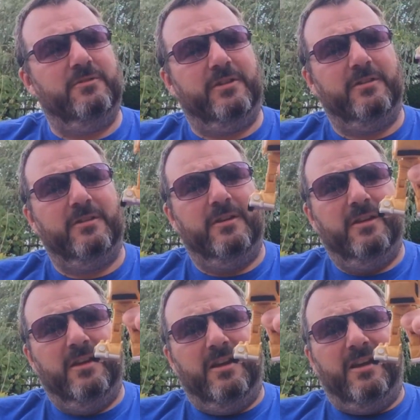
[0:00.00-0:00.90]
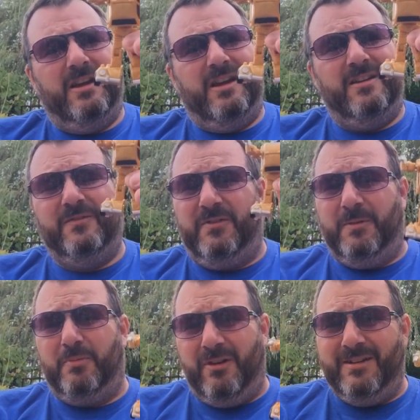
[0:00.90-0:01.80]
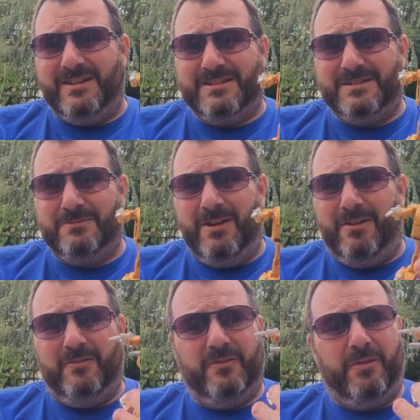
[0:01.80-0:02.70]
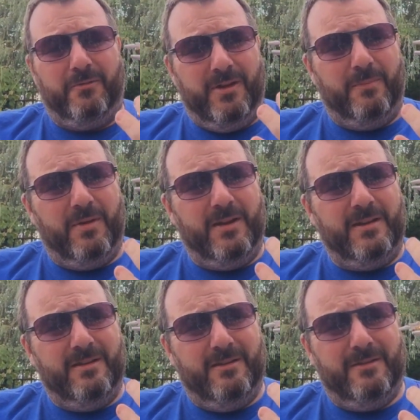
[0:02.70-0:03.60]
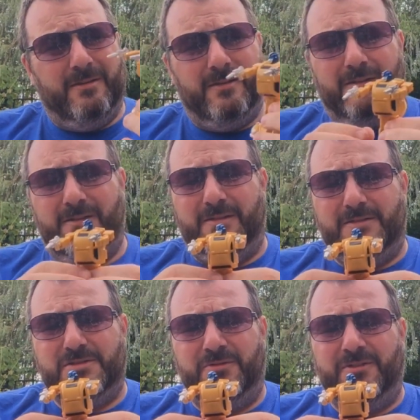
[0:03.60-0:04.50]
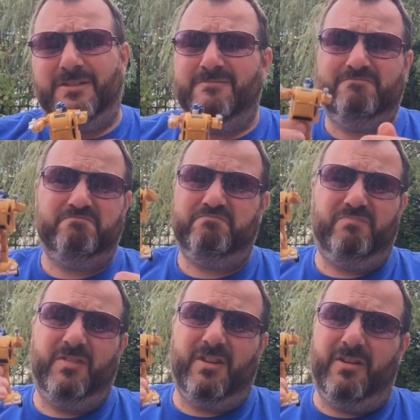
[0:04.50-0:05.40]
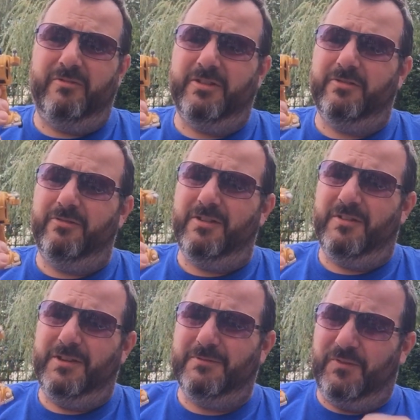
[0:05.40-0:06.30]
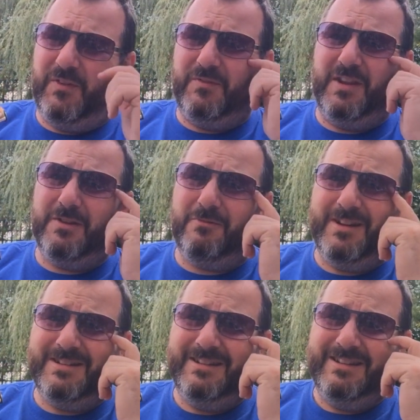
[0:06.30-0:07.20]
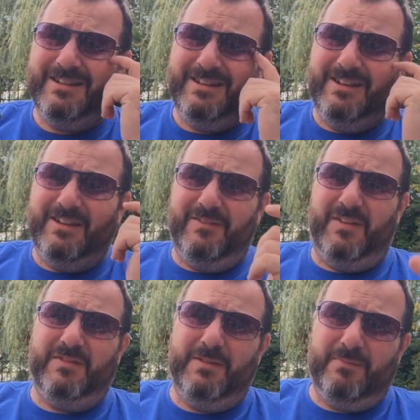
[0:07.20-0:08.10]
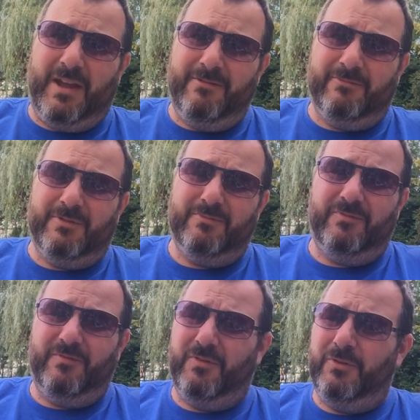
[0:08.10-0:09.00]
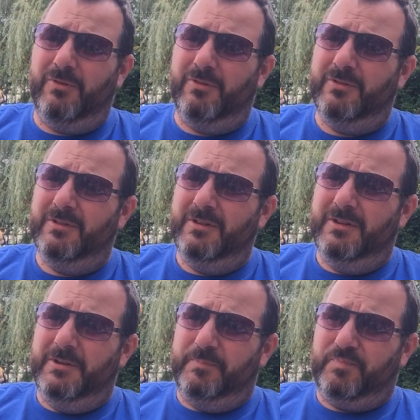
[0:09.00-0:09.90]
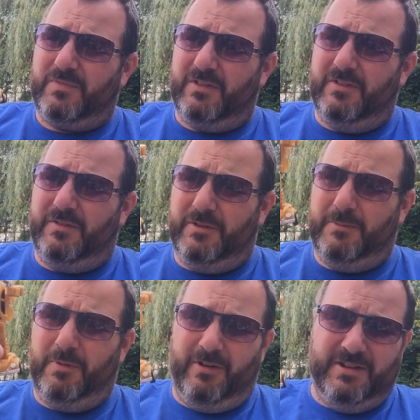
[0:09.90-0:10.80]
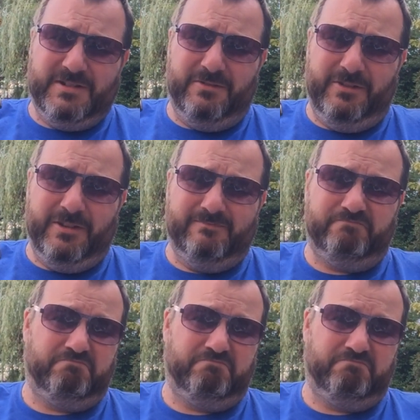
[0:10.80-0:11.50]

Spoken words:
toy, and for the price as well, for a 3p toy, can't really go wrong. I think it was 15 quid, £15 for a third-party toy.